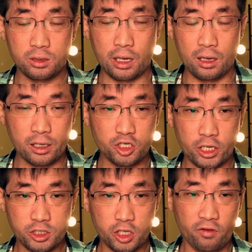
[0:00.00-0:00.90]
And like
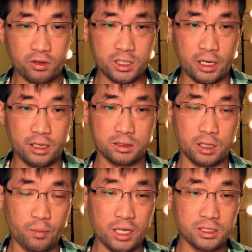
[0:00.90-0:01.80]
Chase Jarvis says,
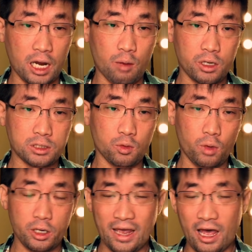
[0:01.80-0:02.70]
the best camera is the
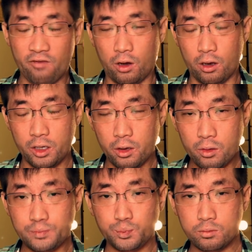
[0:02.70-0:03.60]
one you have on you.